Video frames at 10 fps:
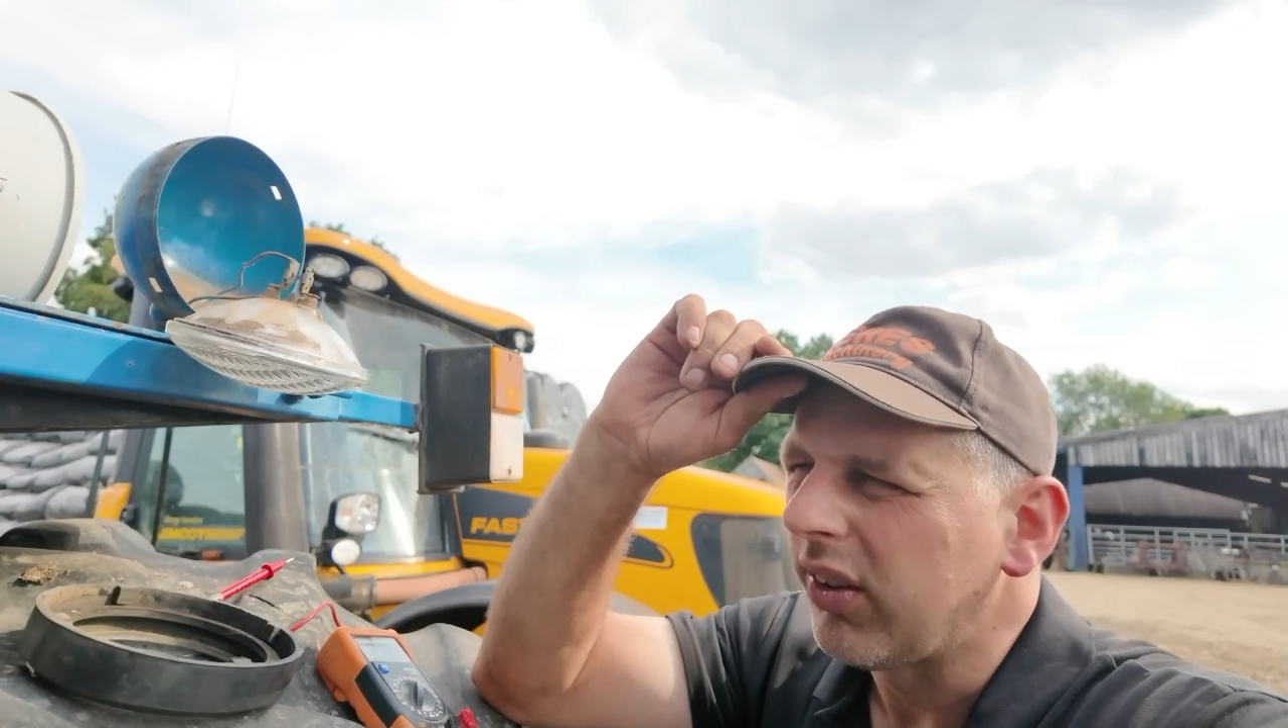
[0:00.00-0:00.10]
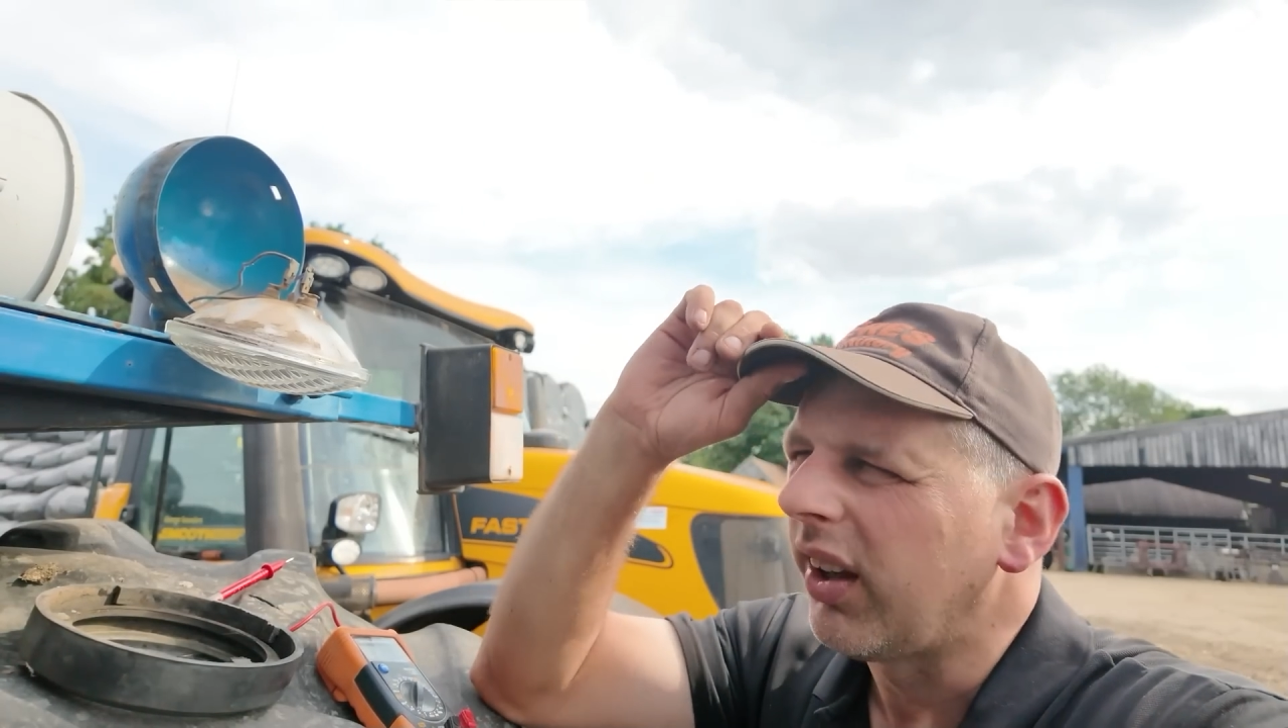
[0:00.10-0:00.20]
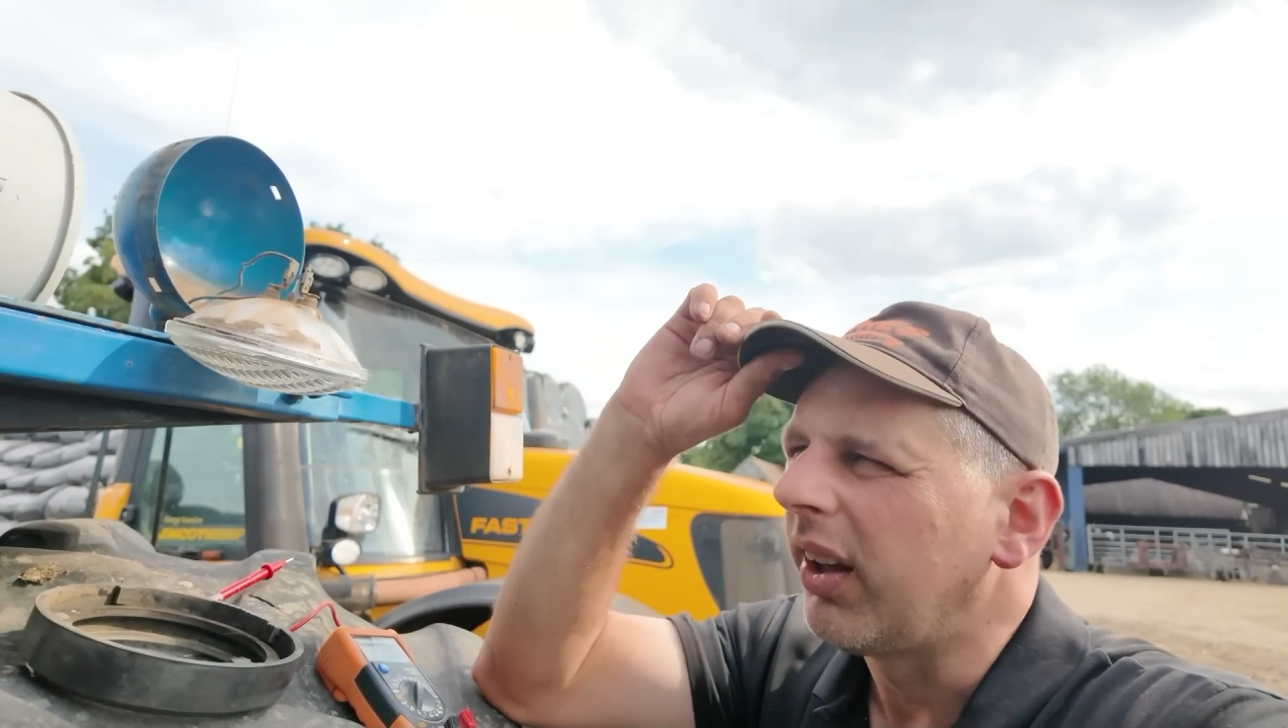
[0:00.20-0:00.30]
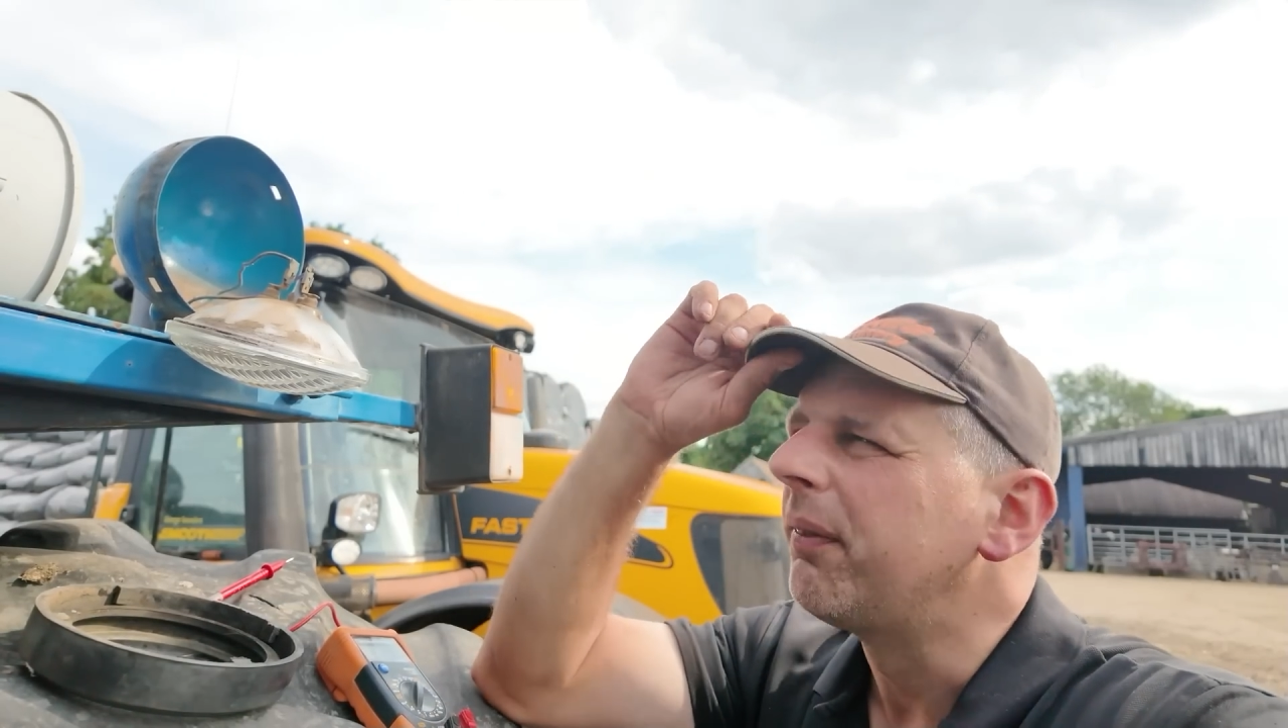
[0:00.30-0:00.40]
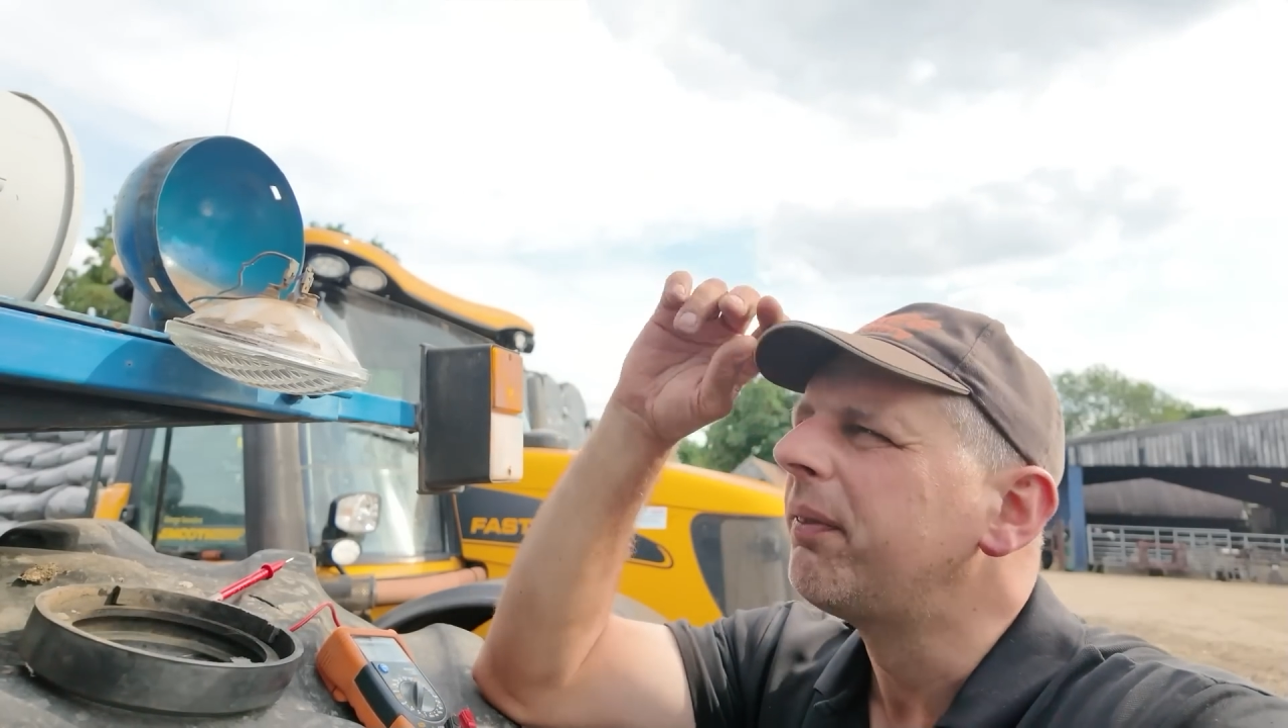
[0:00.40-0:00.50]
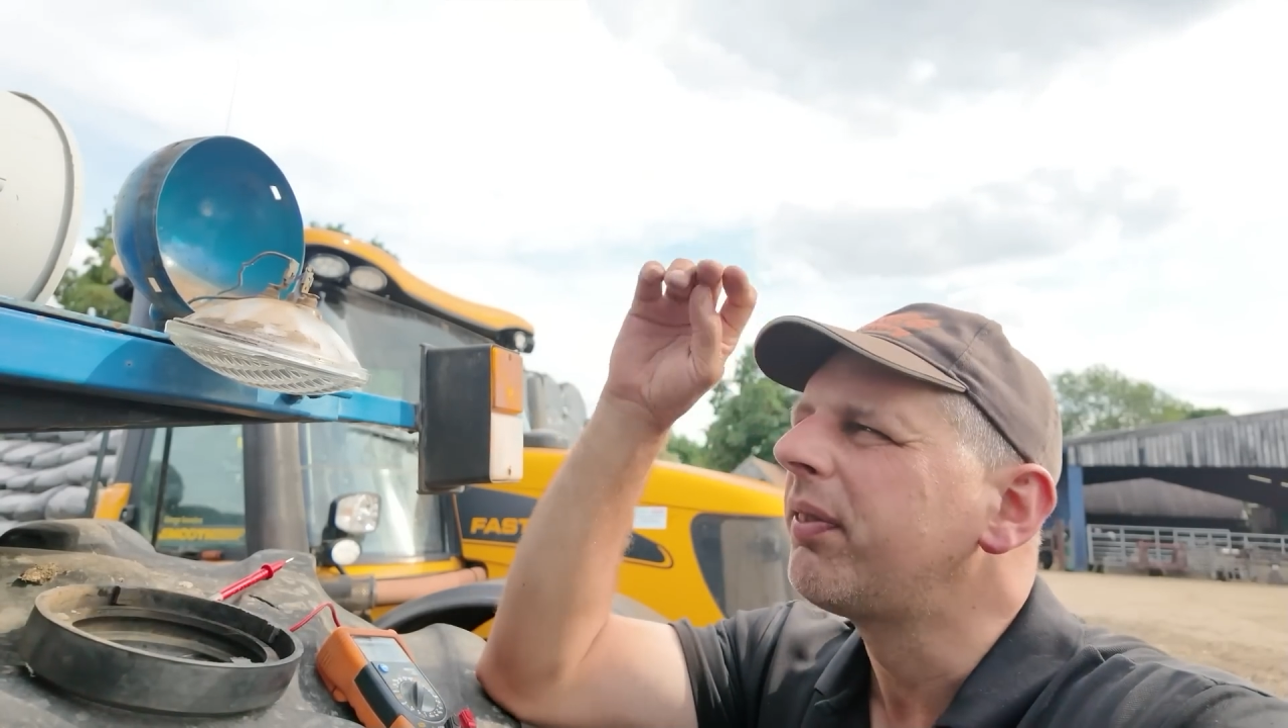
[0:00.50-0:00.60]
So